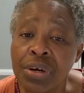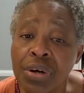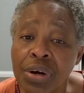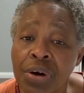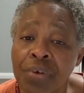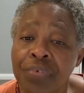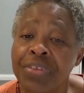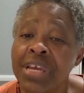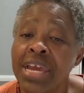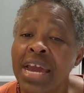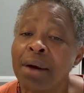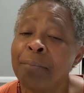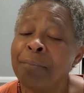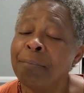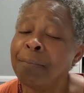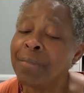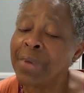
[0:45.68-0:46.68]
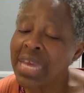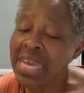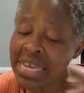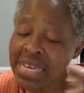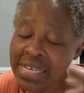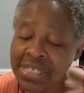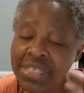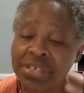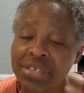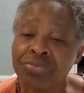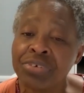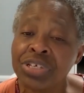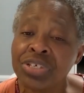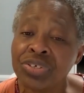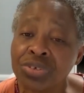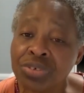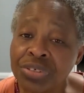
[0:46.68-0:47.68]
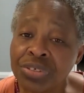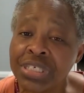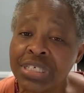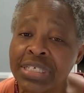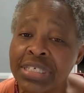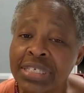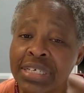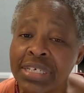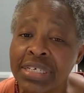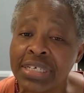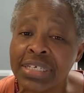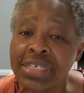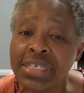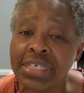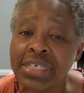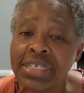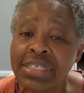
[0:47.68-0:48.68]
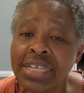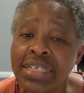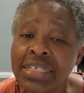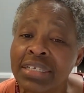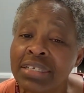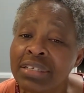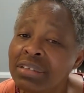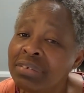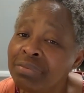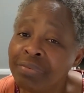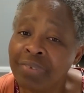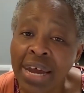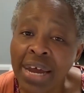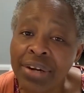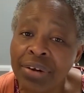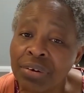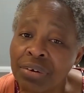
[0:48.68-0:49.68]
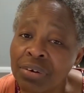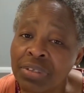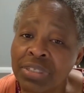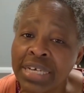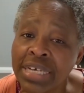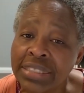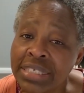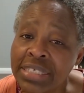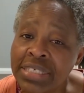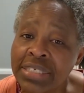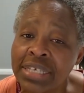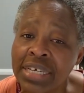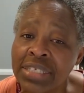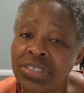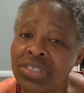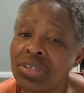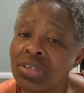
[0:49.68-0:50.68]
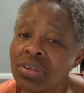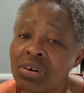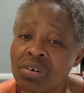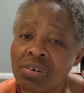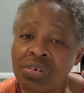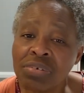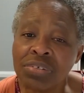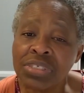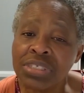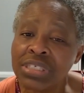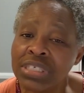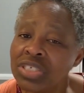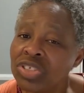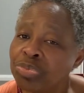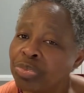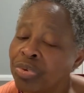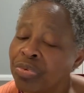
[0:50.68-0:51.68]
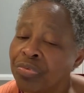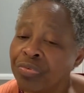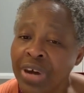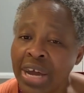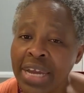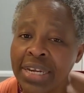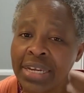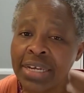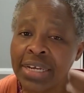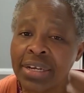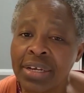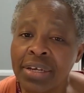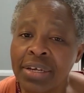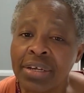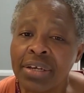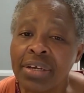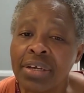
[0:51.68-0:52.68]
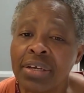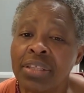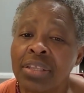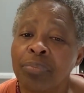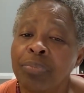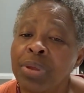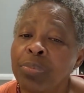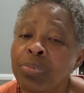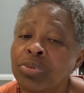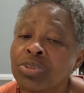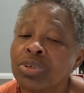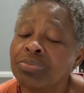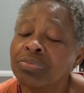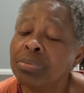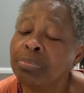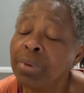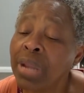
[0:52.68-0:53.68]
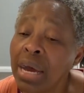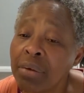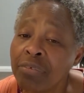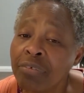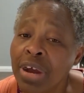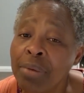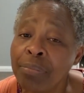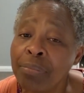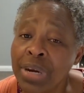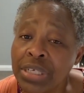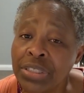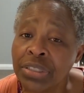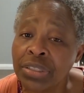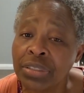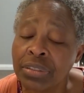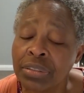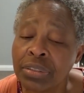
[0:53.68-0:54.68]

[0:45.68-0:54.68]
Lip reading: of the amazing resources that the divine all that is has long since provided the peoples of the black vibration,